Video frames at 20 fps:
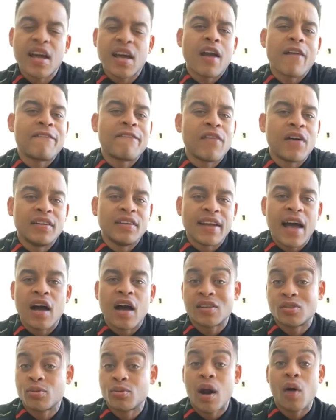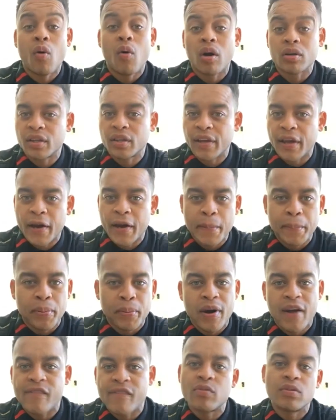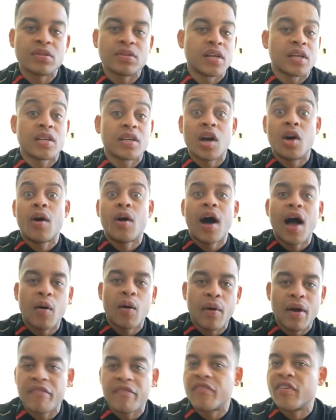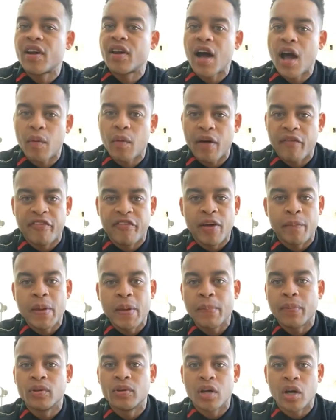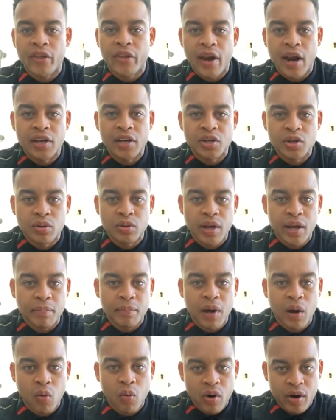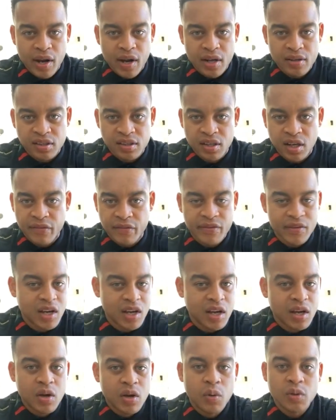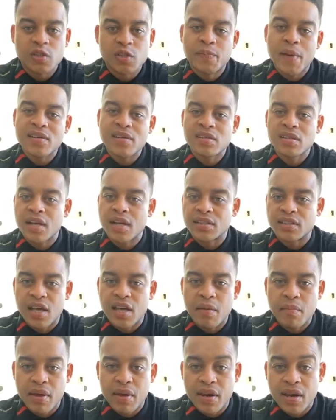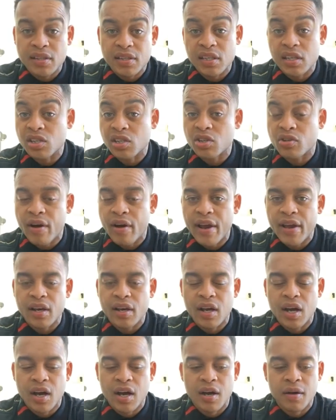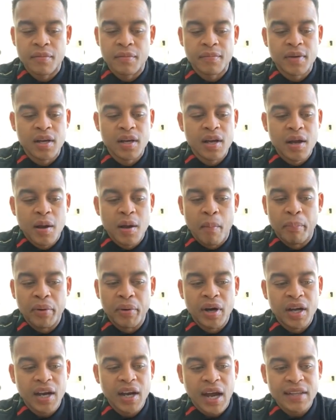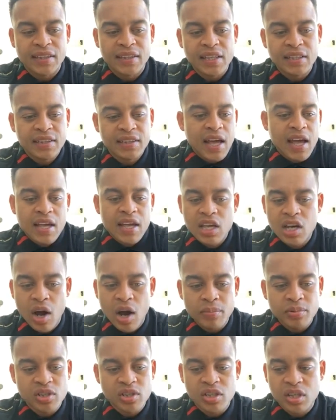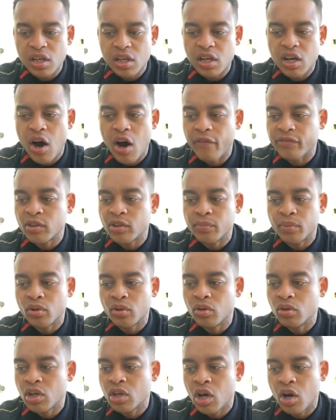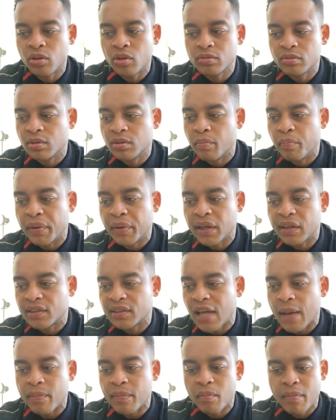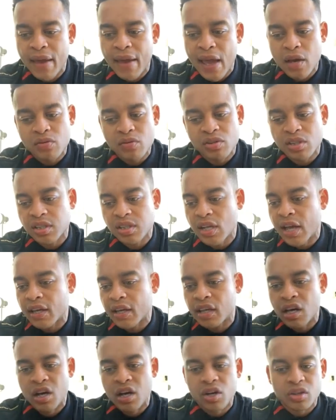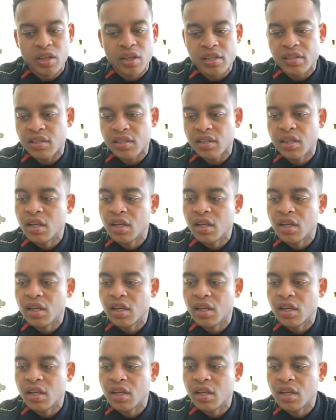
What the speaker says: of fun now because when I walk to the airport, everyone's like, yo, highway fit. People know that I do like my workout stuff, which is basically like 10 minutes. It is great. But I think that, you know, I'm just comfortable, you know, being the type of man who's just like, yo, let's,